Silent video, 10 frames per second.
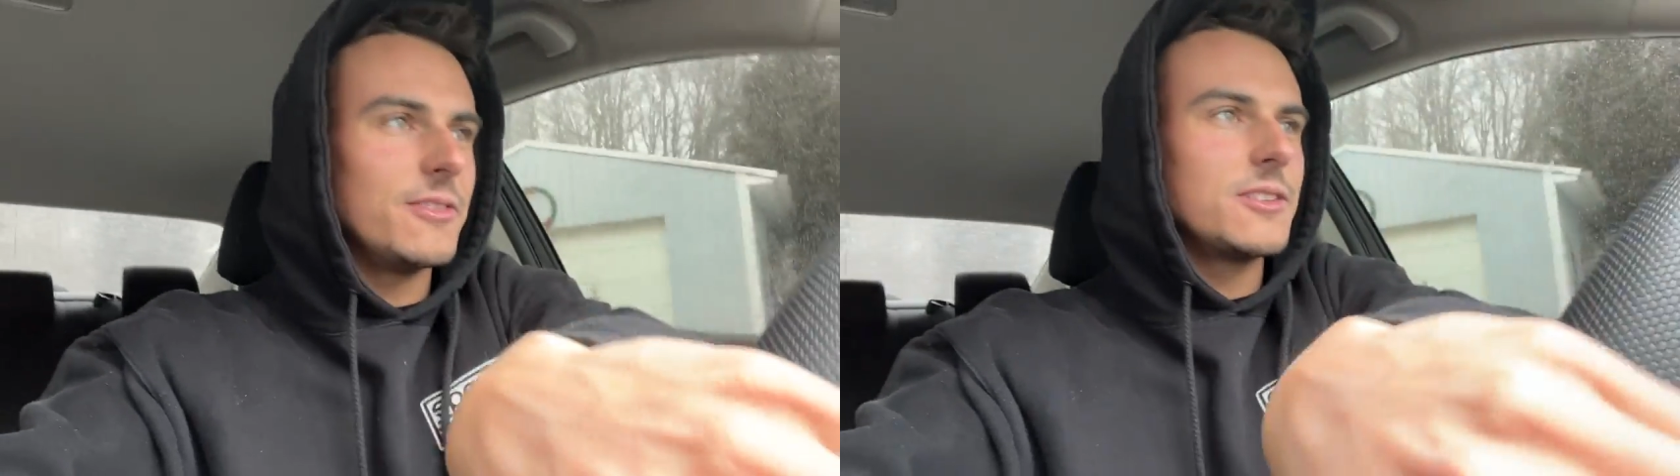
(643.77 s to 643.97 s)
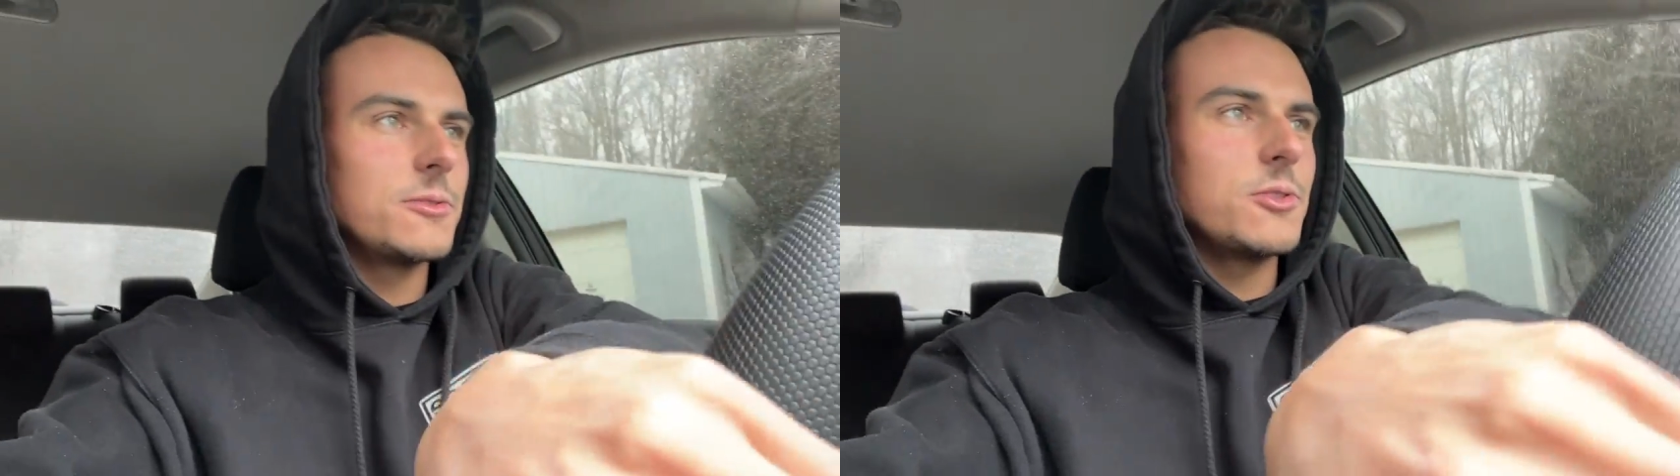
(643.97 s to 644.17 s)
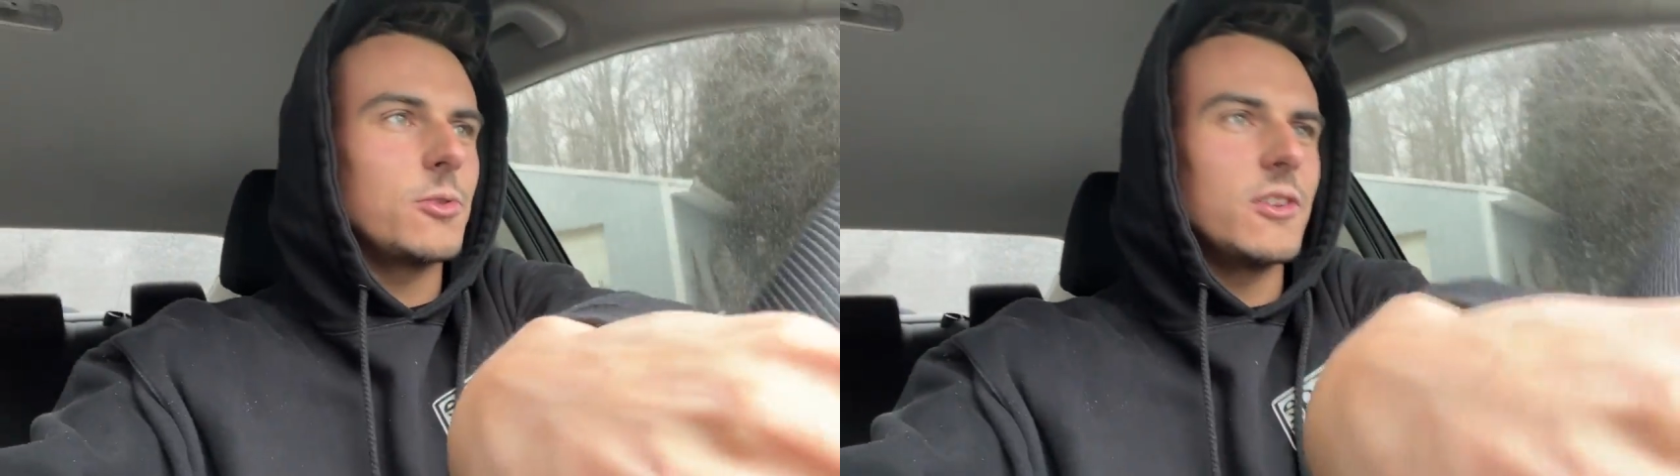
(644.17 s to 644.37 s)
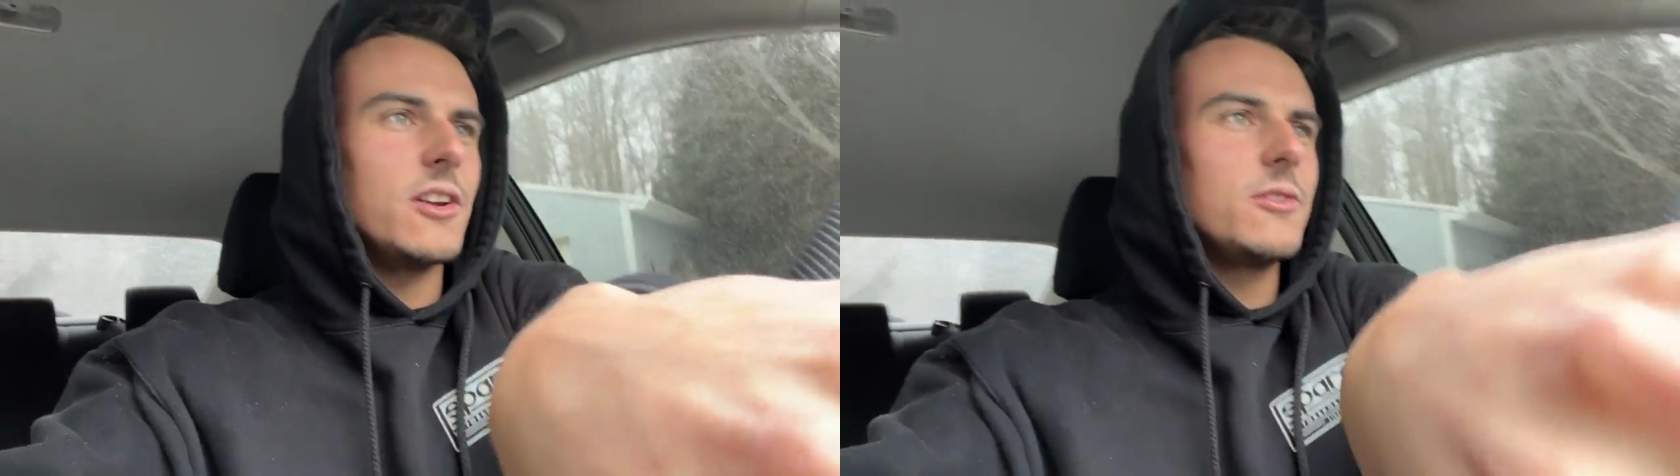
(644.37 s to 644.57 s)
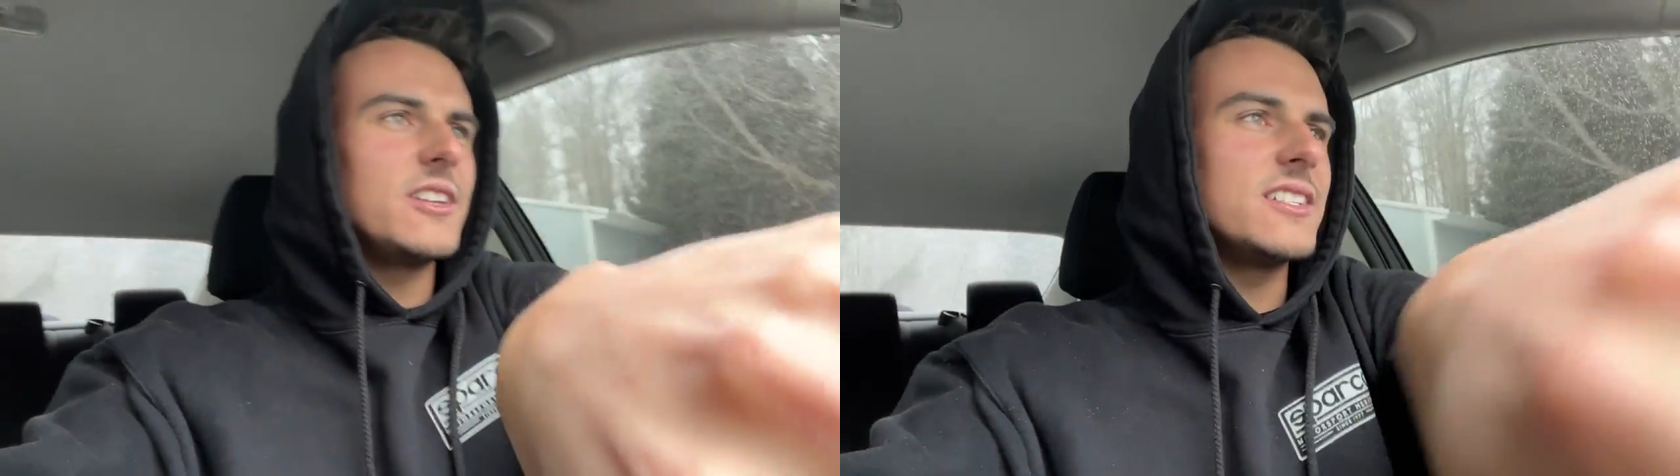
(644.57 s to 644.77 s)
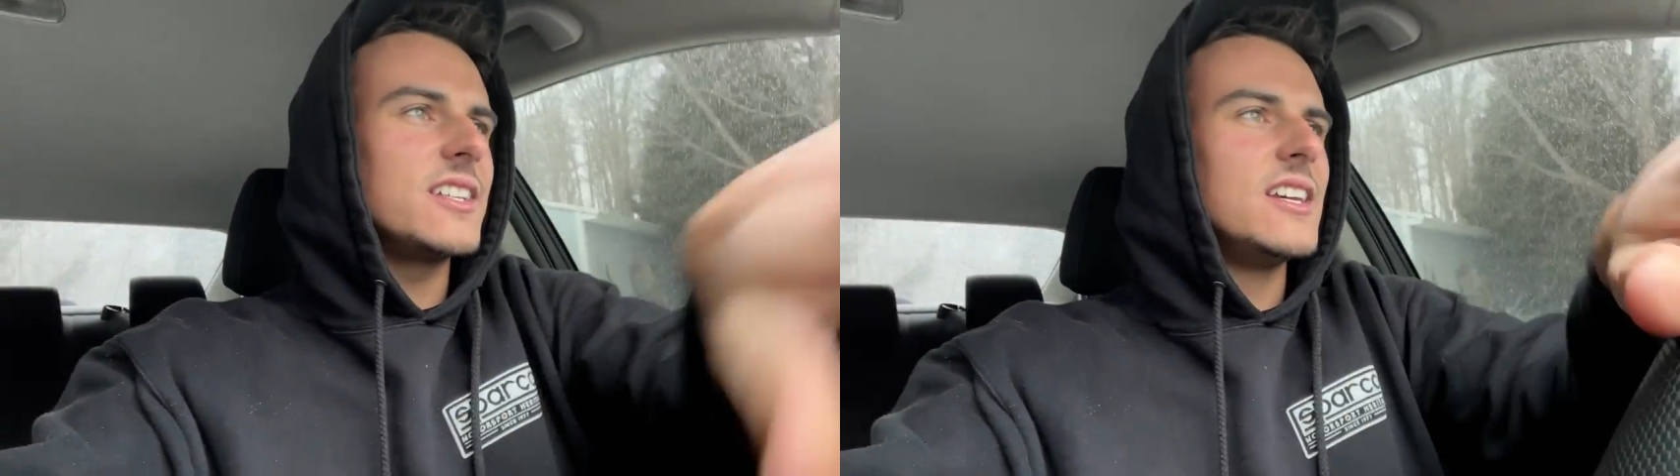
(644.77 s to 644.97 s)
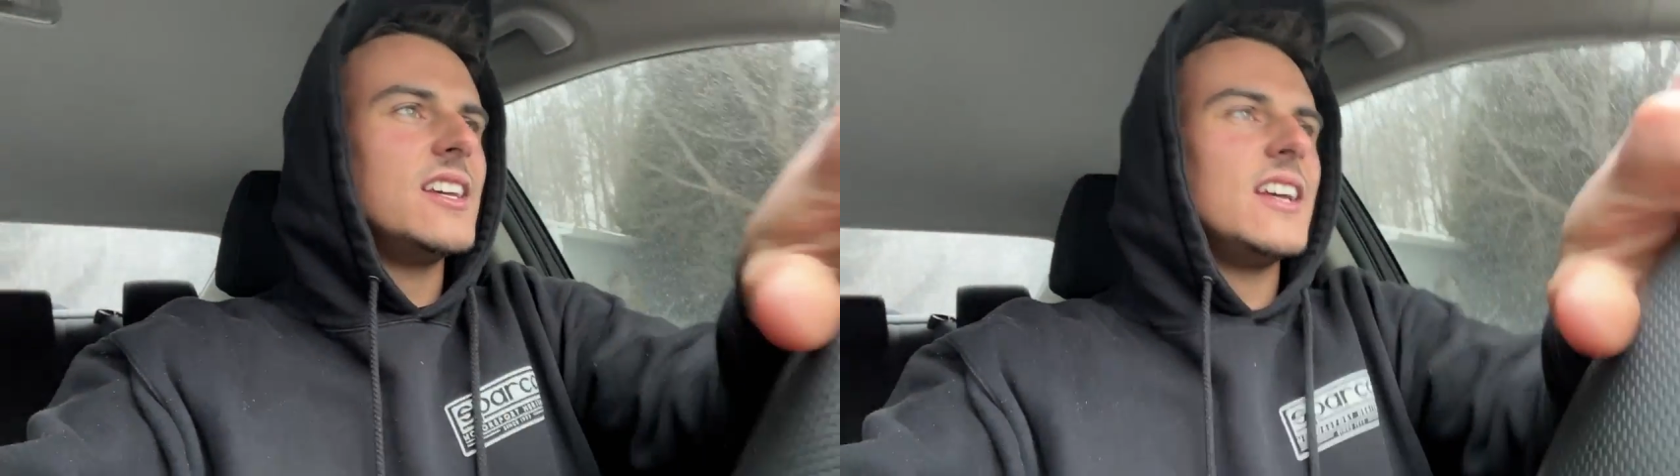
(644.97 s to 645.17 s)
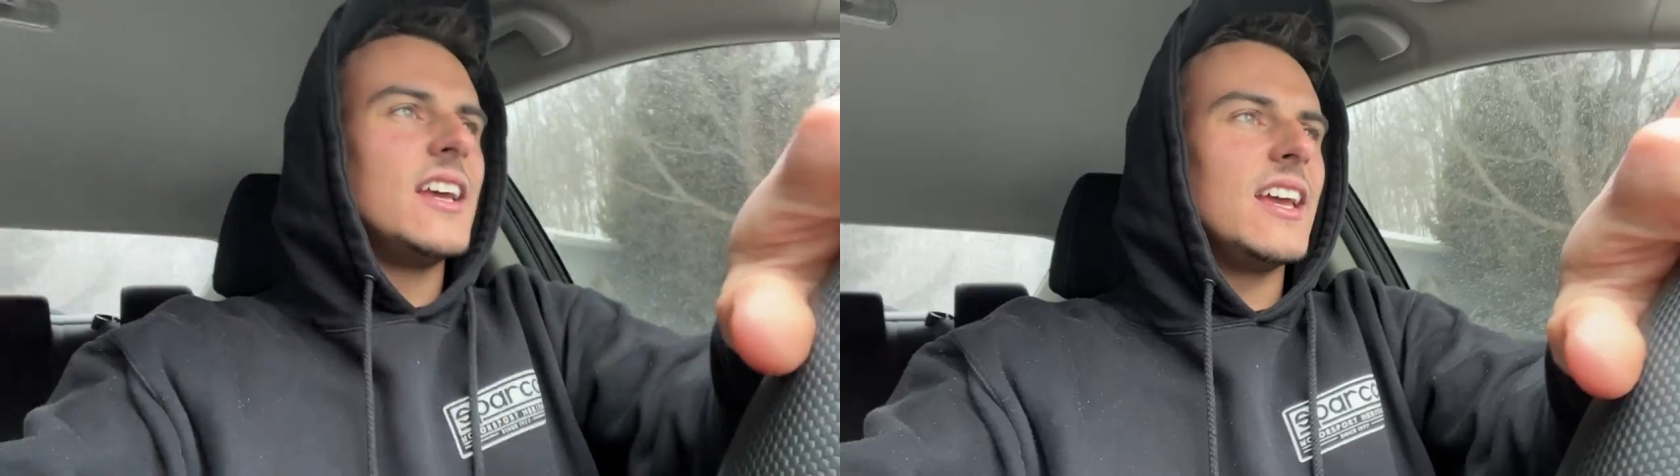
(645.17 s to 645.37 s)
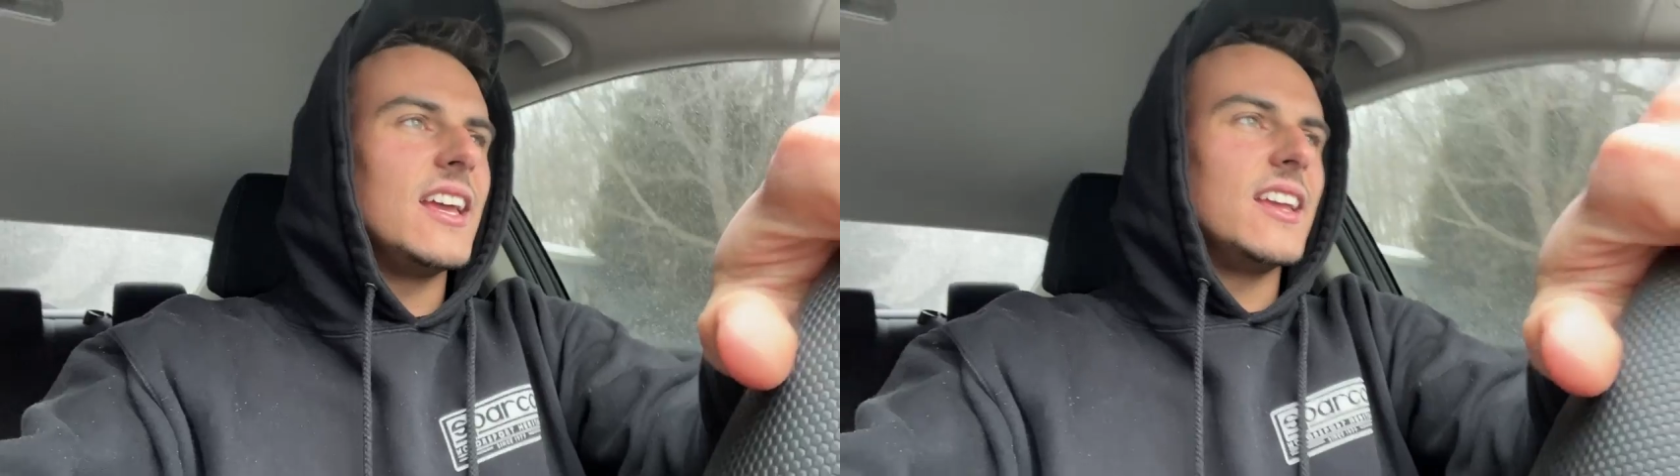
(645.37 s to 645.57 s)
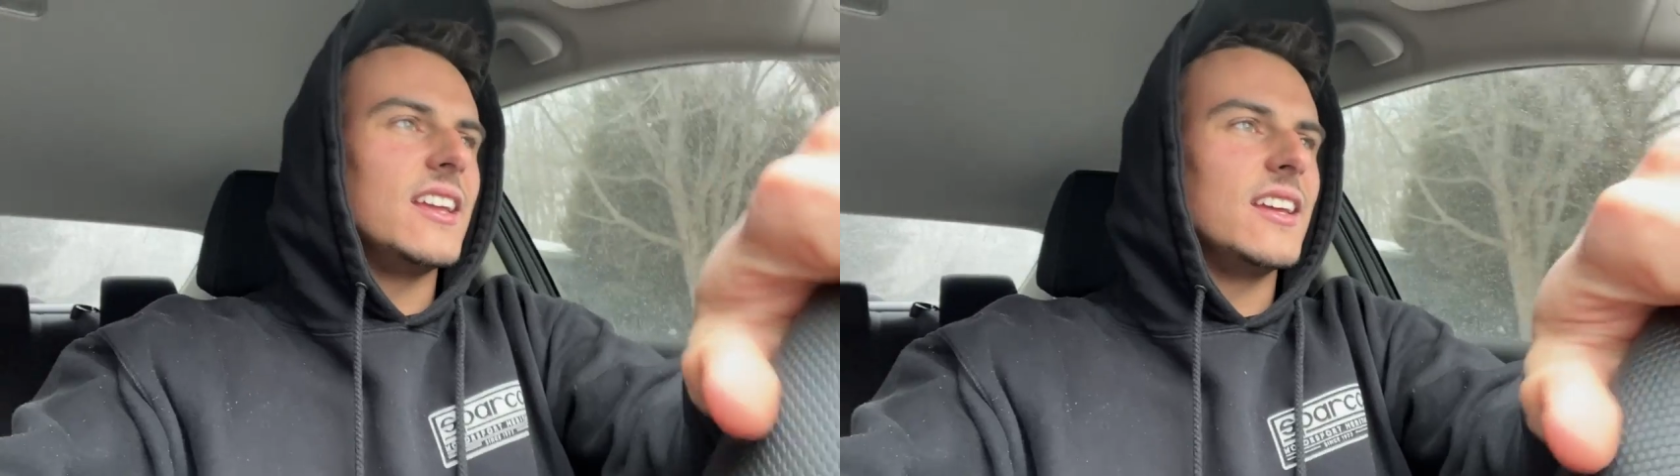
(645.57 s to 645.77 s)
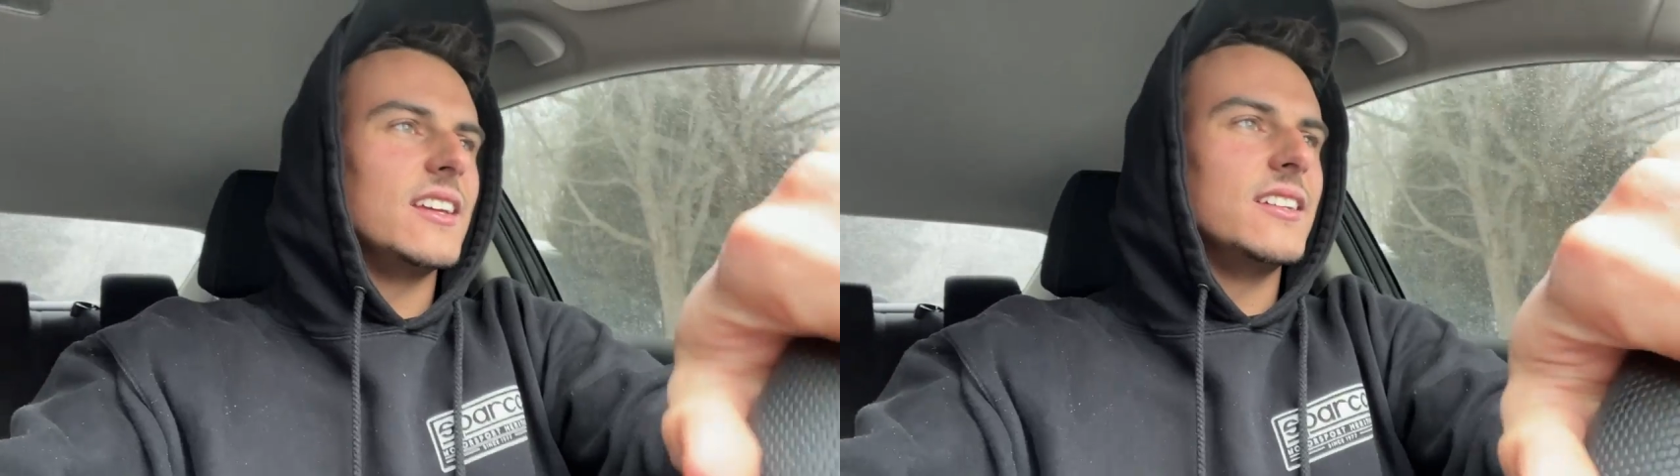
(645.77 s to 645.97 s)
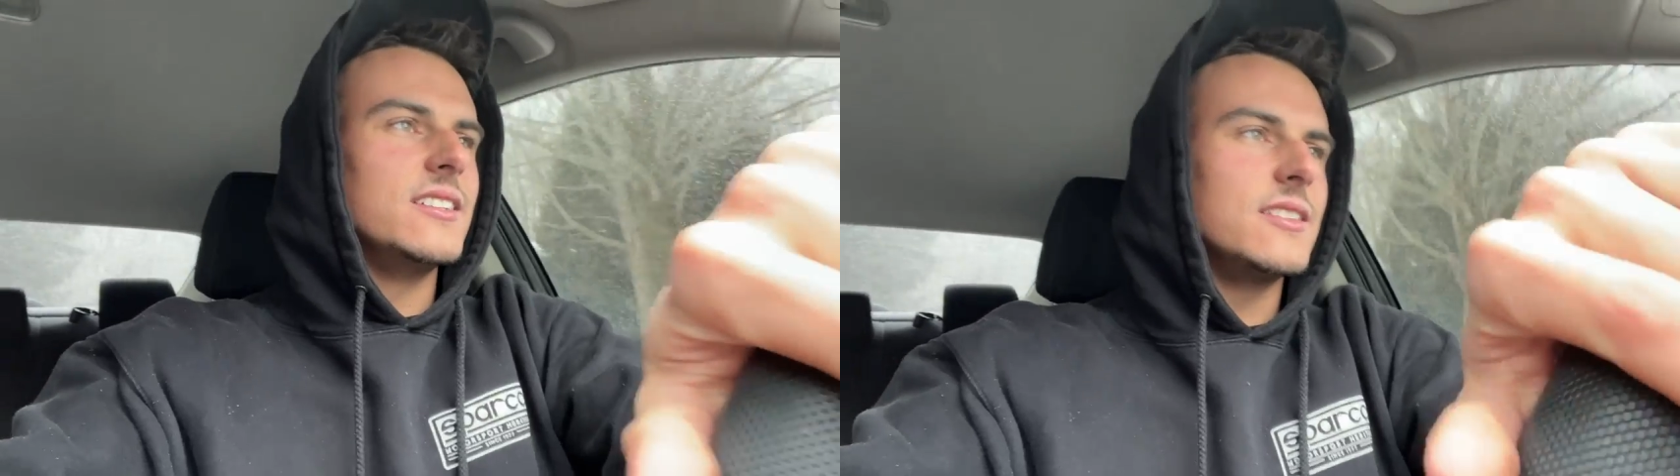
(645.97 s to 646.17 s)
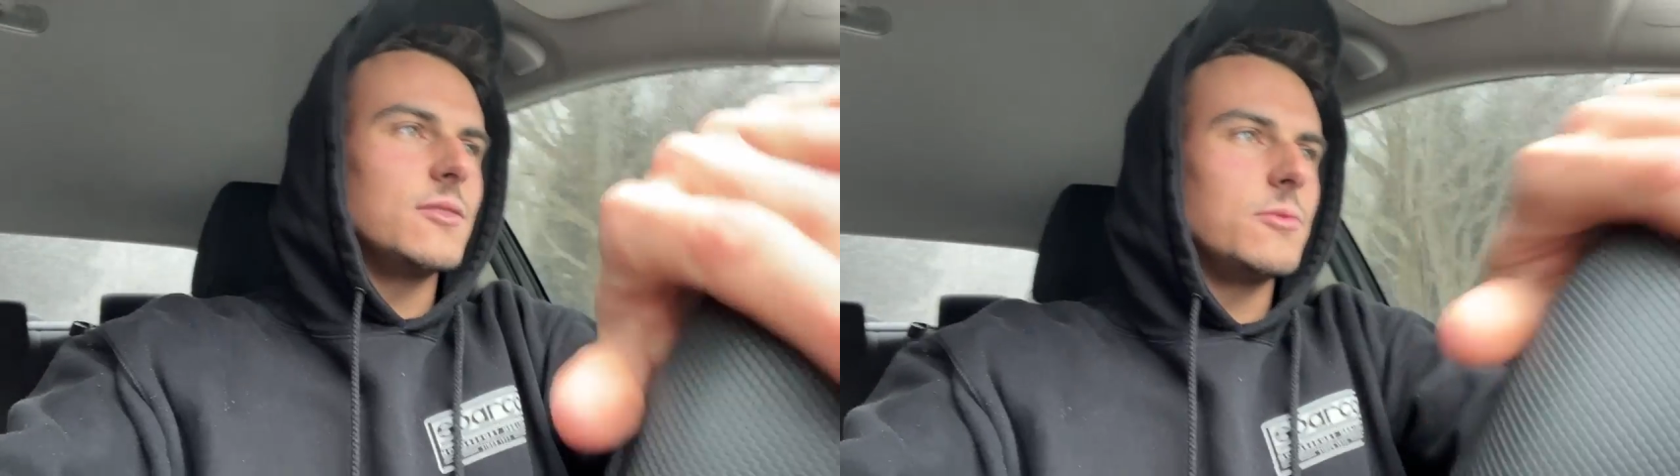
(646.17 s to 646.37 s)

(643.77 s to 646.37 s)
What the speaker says: This was short notice, and